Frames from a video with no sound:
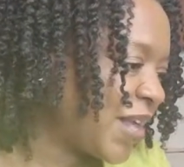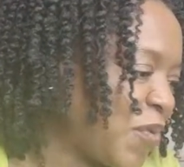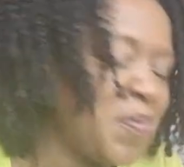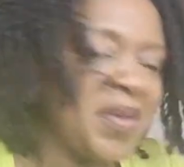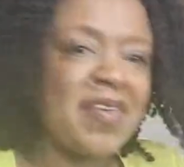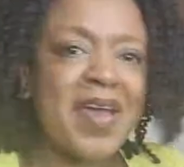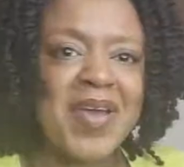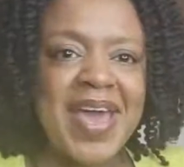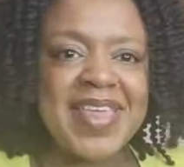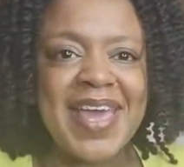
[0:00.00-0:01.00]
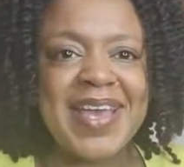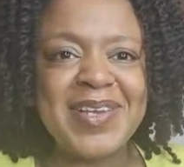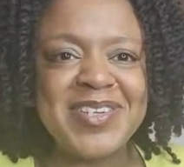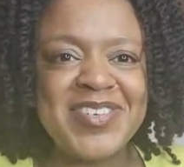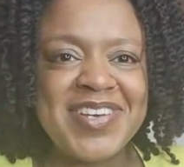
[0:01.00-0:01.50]
that would be great. Okay, thank
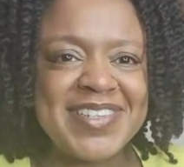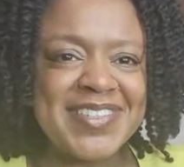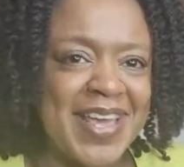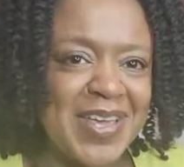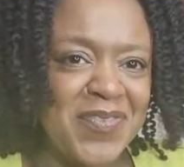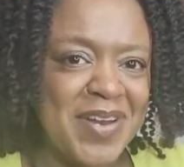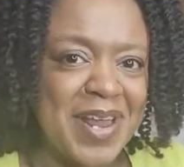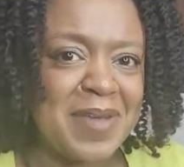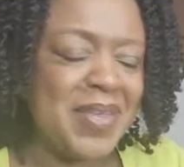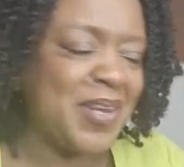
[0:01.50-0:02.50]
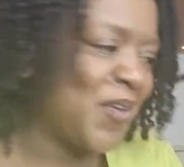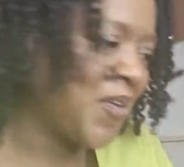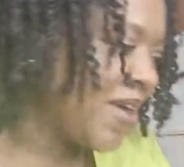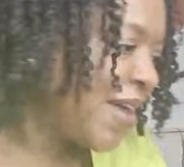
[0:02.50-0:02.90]
you, Trish. Thank you for letting me know.